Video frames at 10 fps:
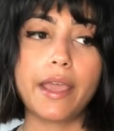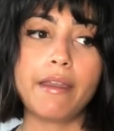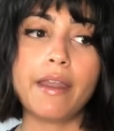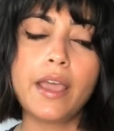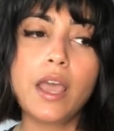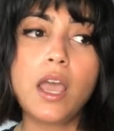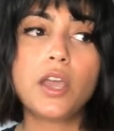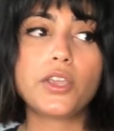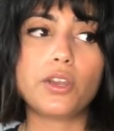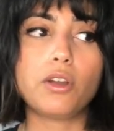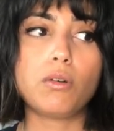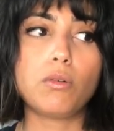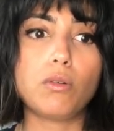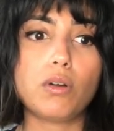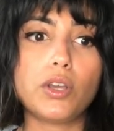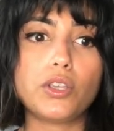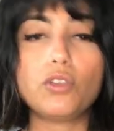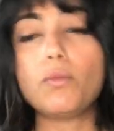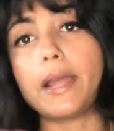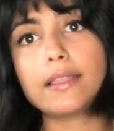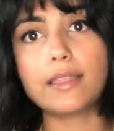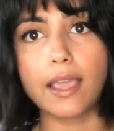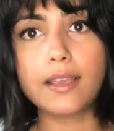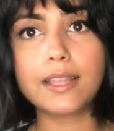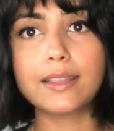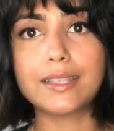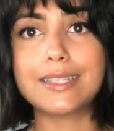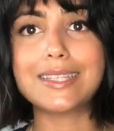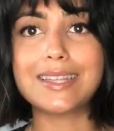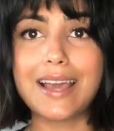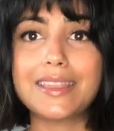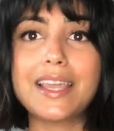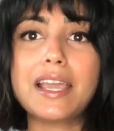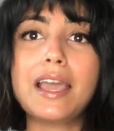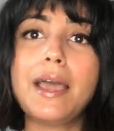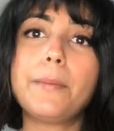And you know, you might think that this is nothing,